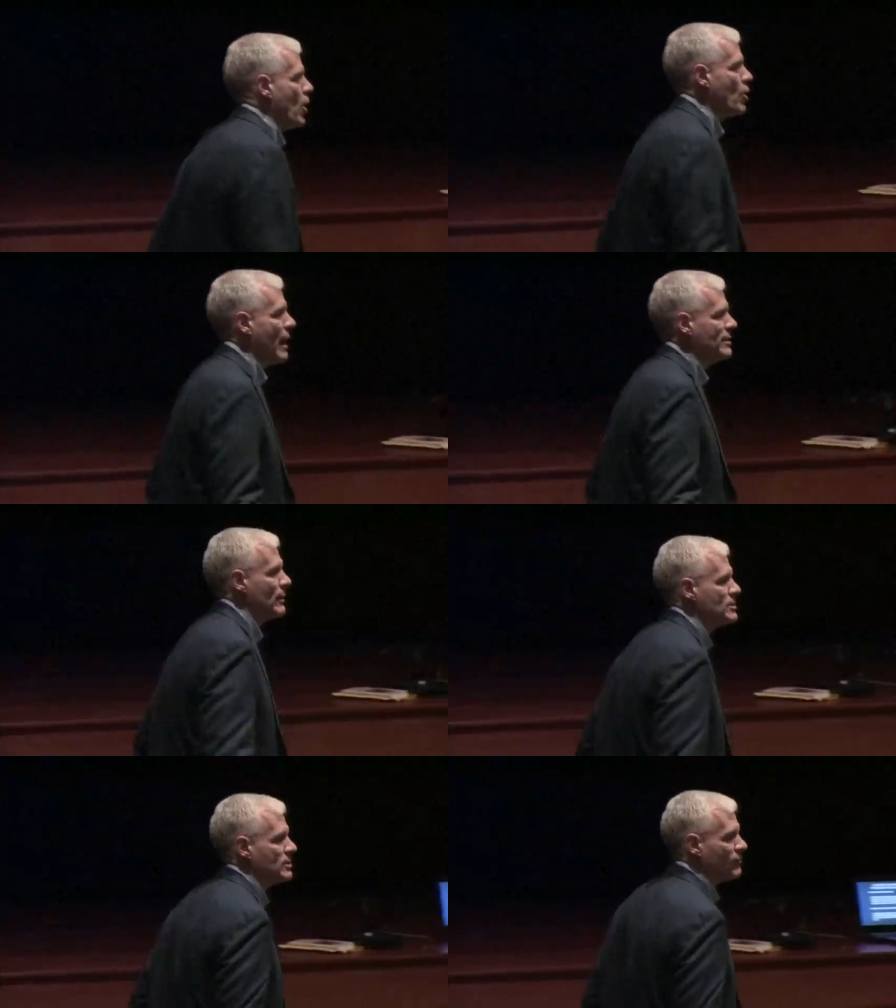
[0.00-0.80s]
all quiet in the
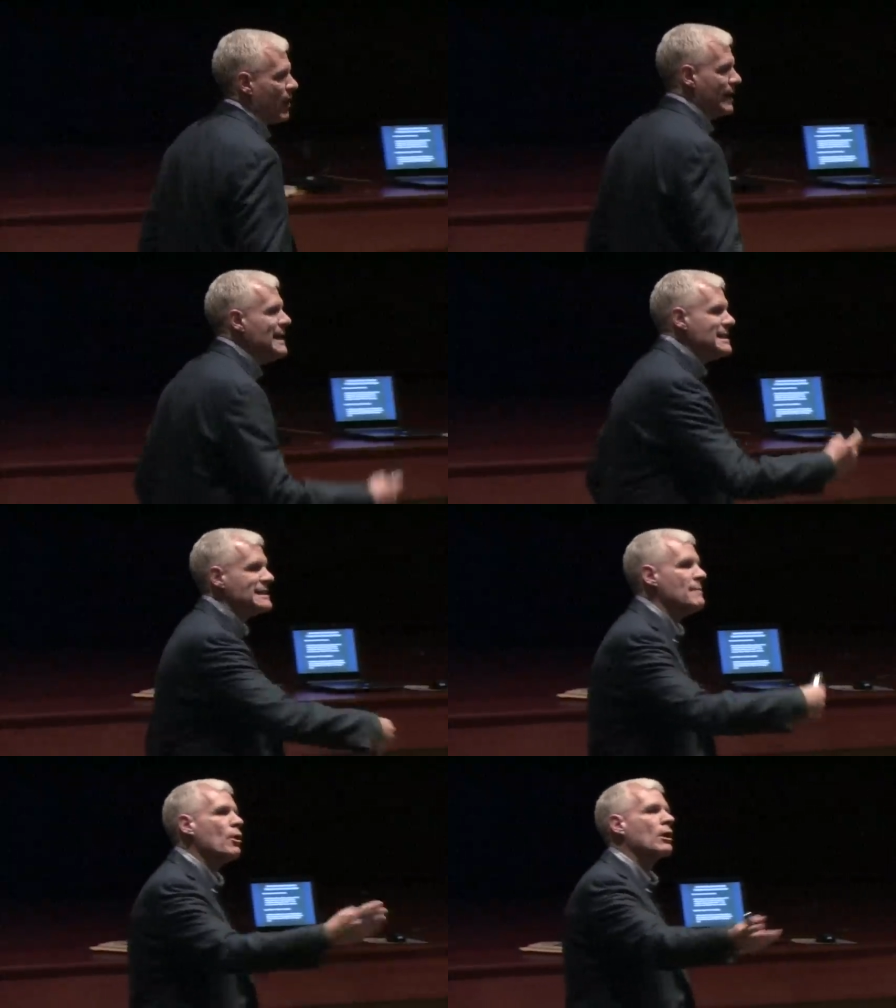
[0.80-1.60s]
Western Front?
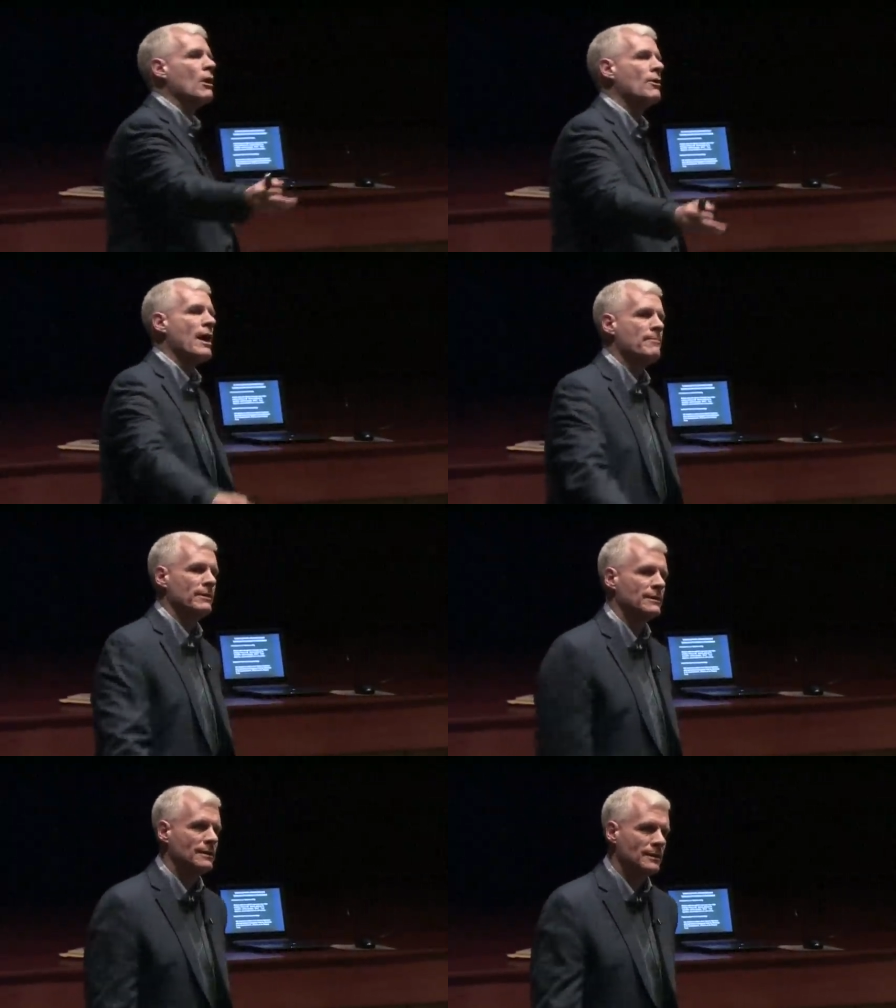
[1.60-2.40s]
Is that more grown
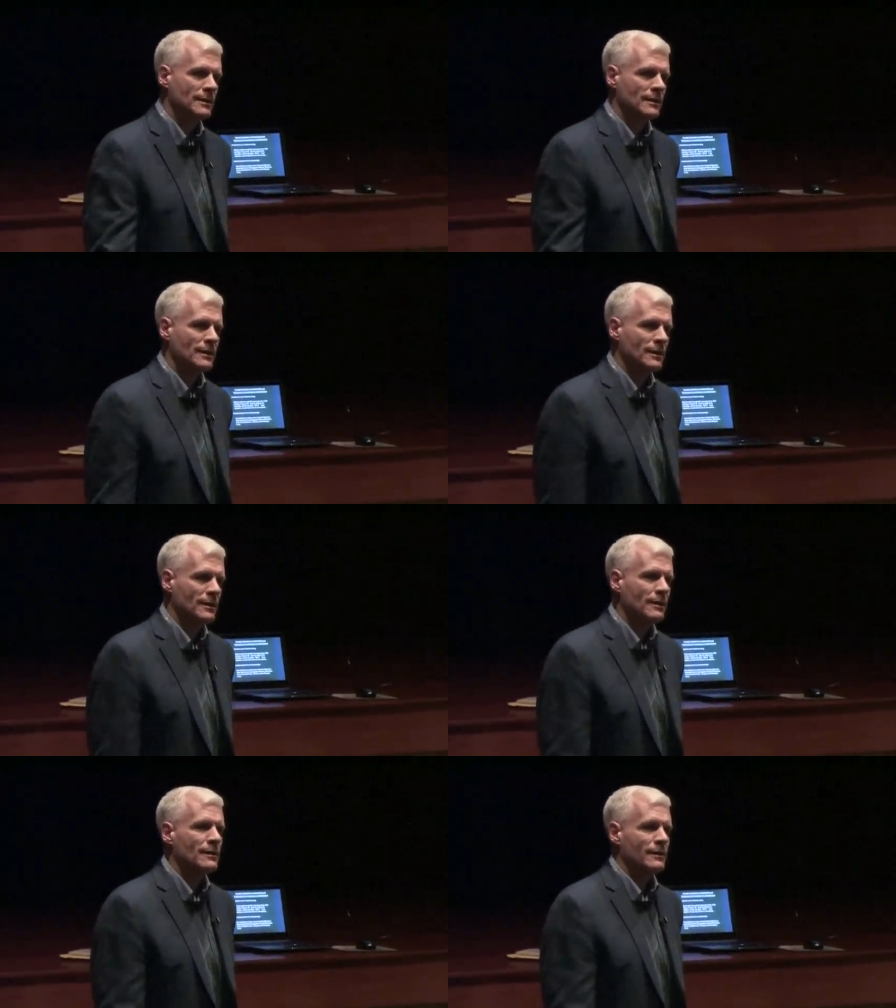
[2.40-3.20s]
up?
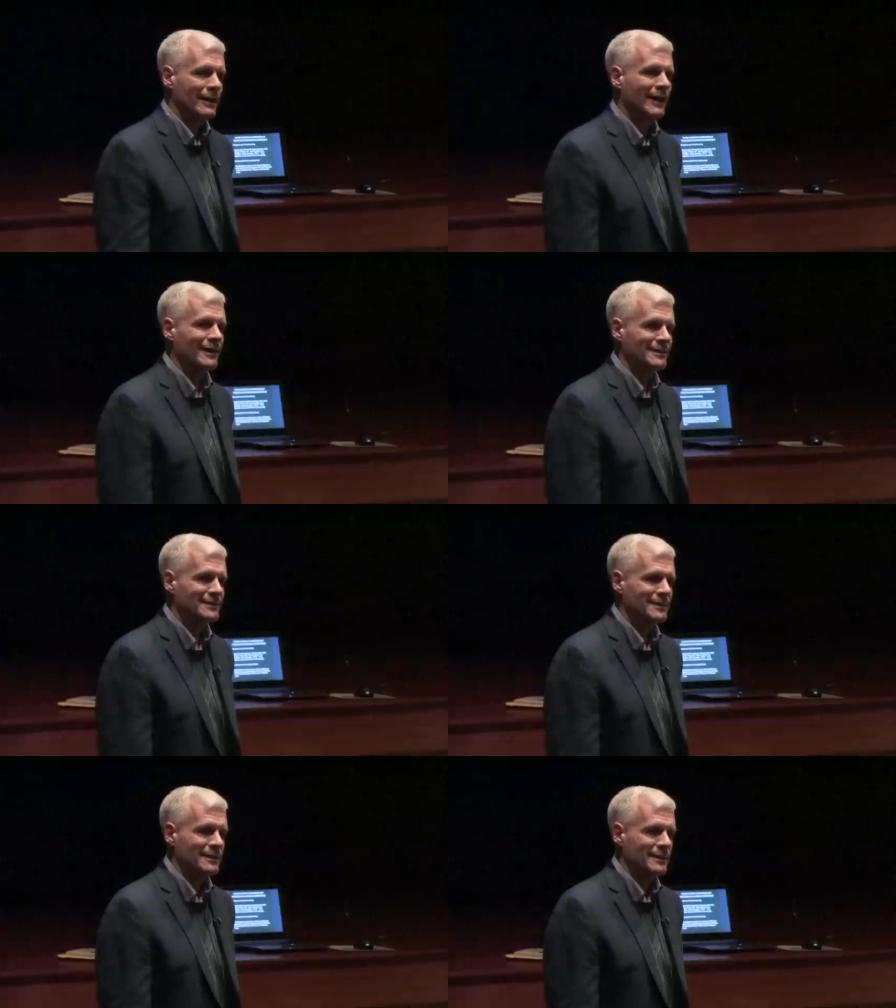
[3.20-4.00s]
Yeah.
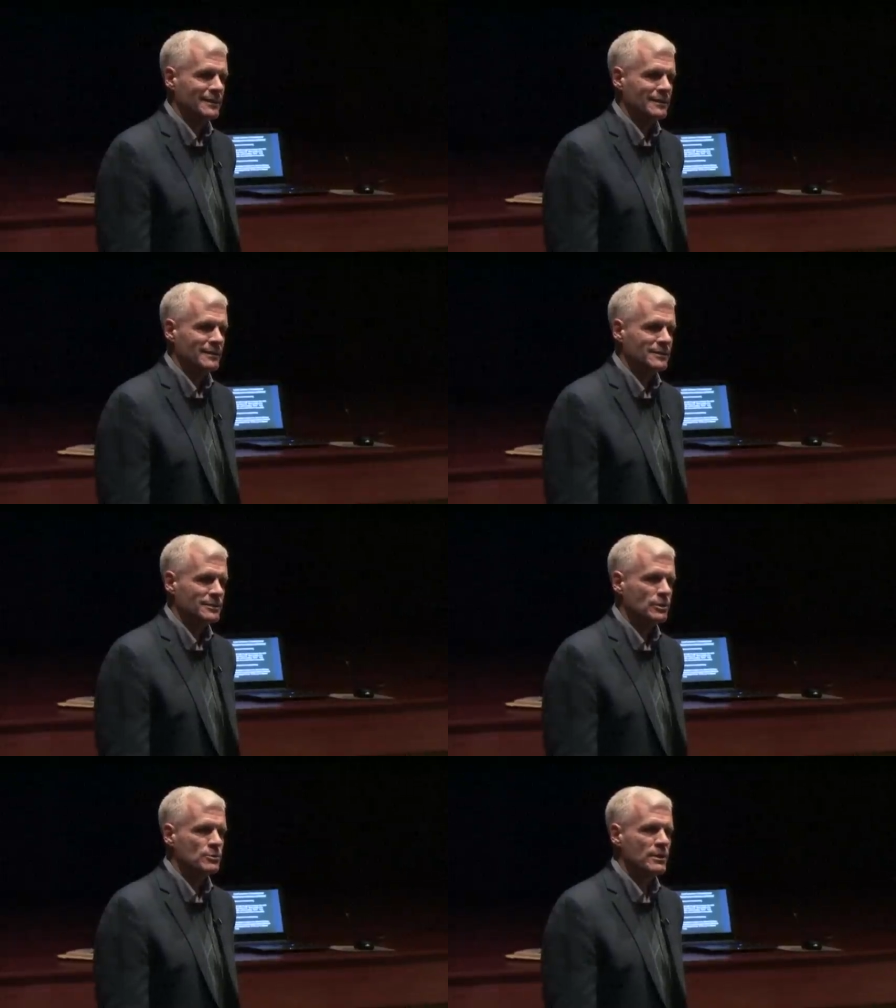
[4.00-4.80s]

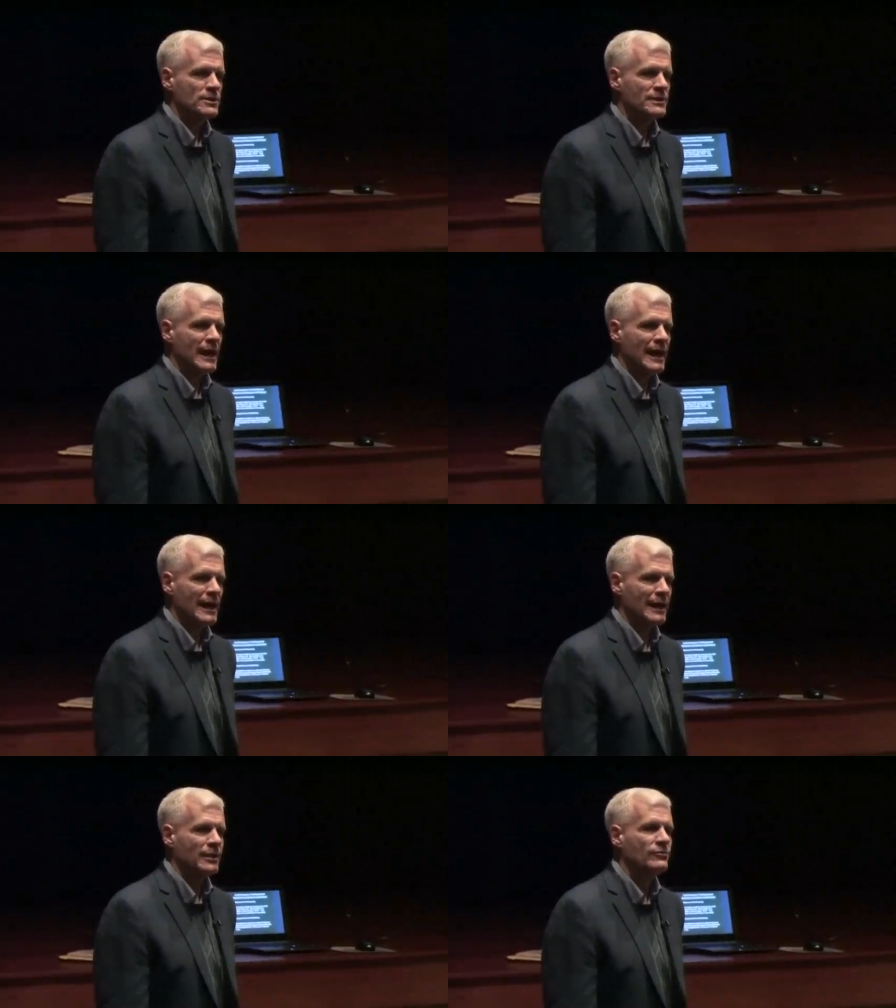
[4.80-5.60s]
So which one is the
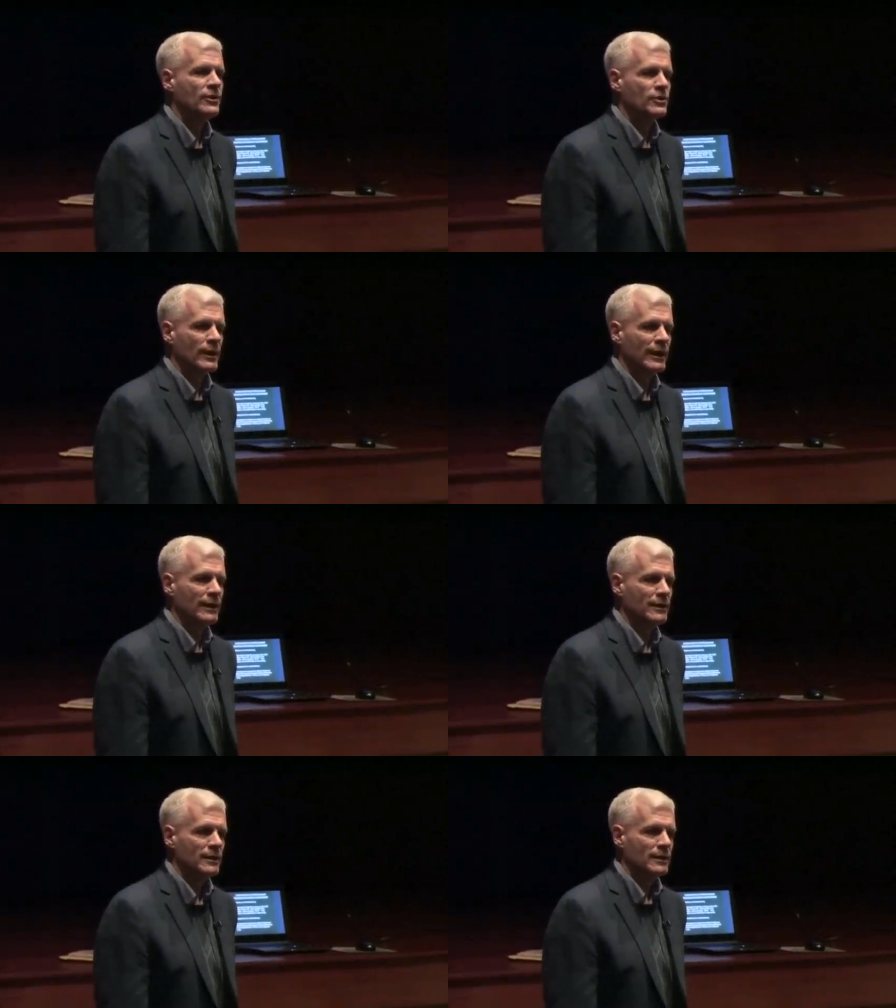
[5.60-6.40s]
A in 5th
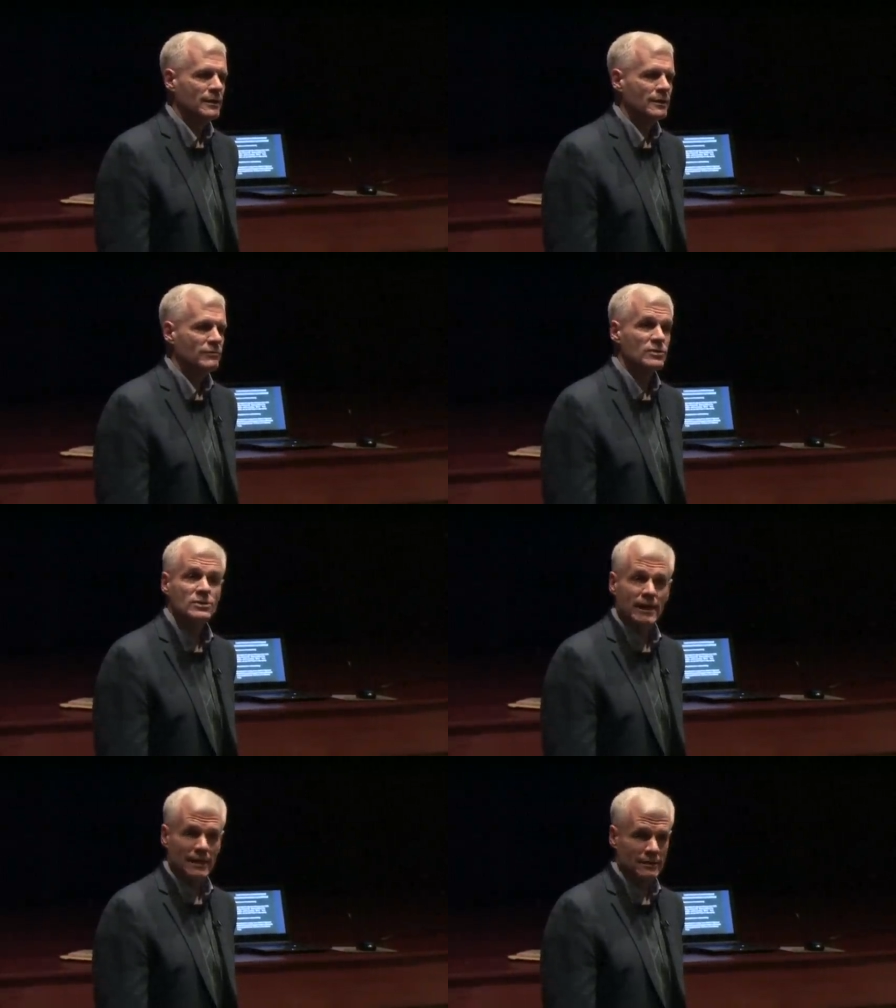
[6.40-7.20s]
grade
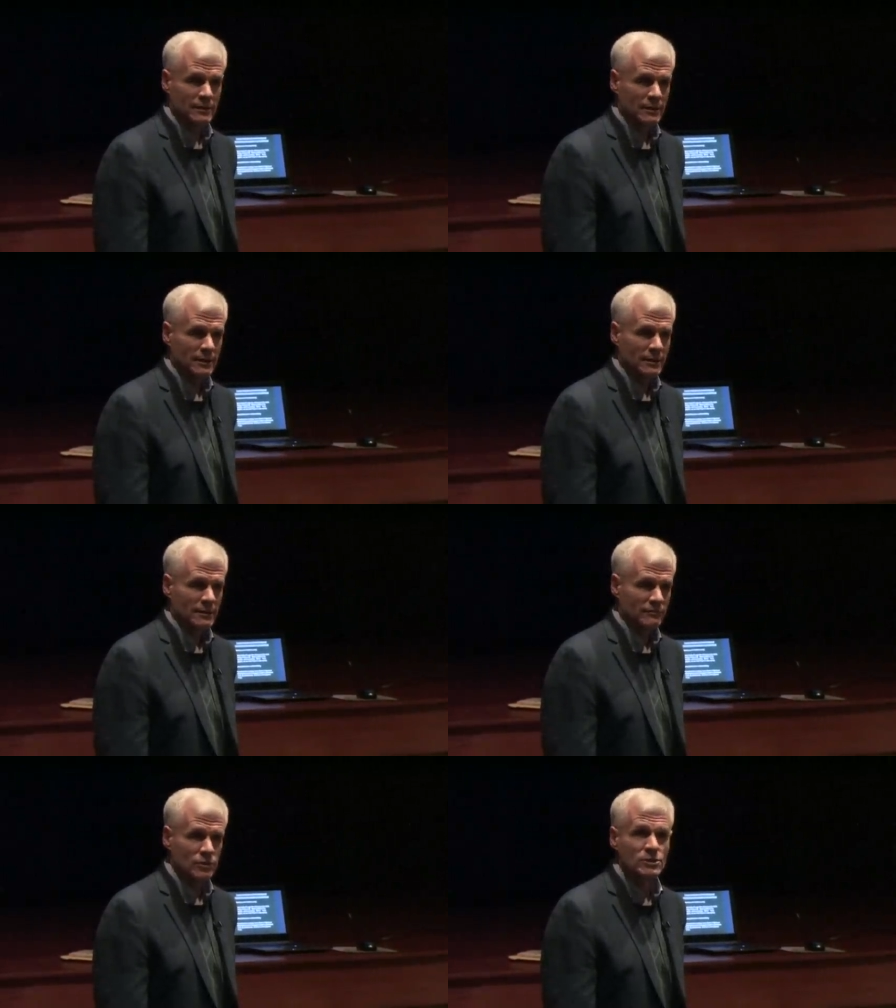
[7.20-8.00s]
versus 8th
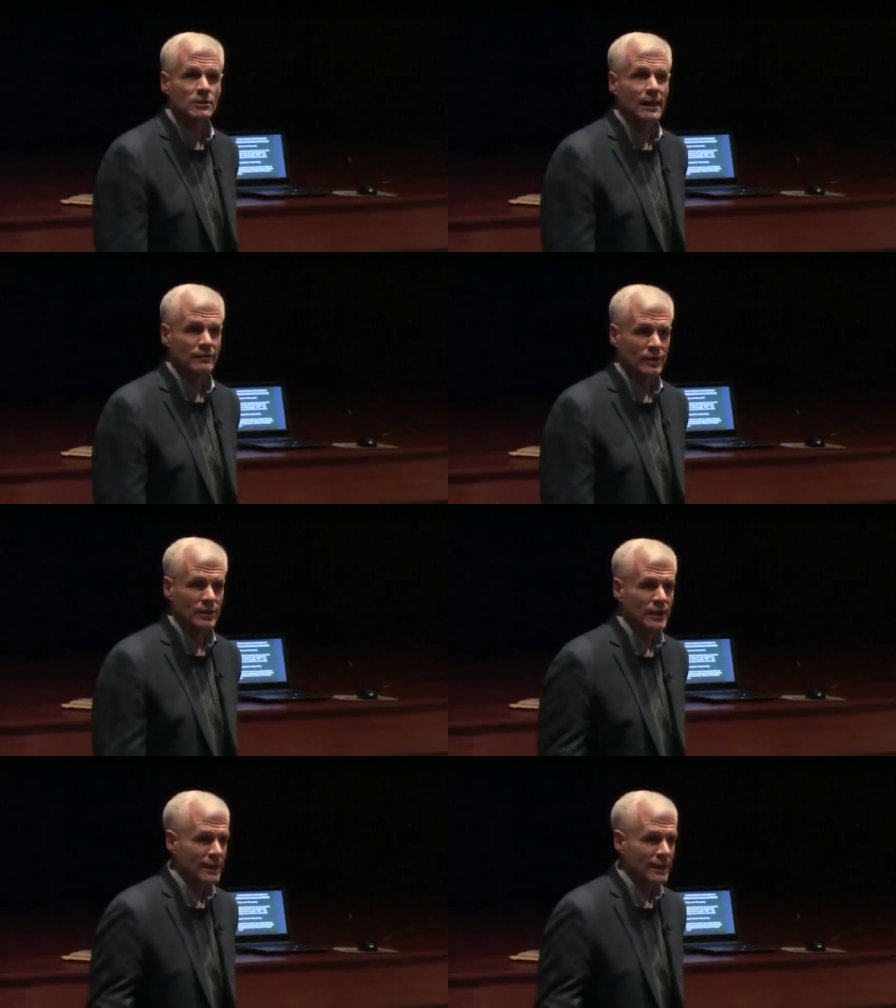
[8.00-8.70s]
versus 11th?